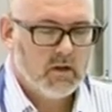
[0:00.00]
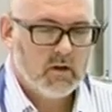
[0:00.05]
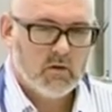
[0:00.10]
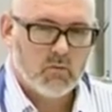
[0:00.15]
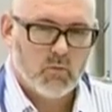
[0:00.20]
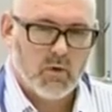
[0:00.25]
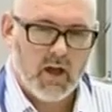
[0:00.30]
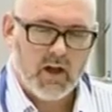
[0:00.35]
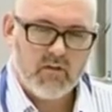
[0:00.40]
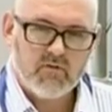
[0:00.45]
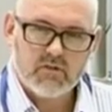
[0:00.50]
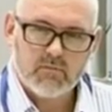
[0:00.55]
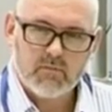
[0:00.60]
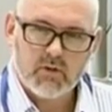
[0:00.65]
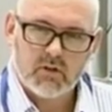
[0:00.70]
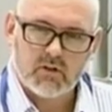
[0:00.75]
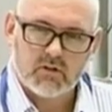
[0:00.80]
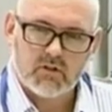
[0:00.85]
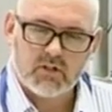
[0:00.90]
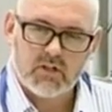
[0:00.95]
We have something
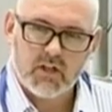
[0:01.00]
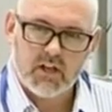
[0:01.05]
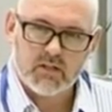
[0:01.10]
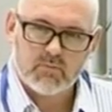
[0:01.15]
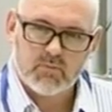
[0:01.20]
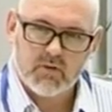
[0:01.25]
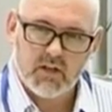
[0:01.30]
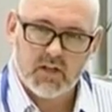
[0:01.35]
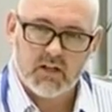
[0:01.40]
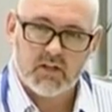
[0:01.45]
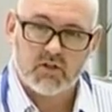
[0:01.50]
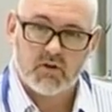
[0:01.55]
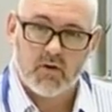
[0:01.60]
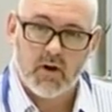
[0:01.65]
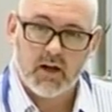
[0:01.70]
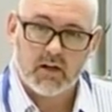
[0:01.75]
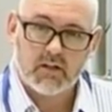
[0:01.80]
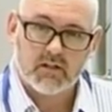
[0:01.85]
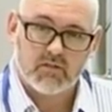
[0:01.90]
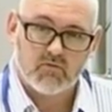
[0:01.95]
called CSP
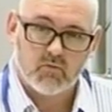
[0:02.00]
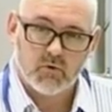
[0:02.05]
Interactive,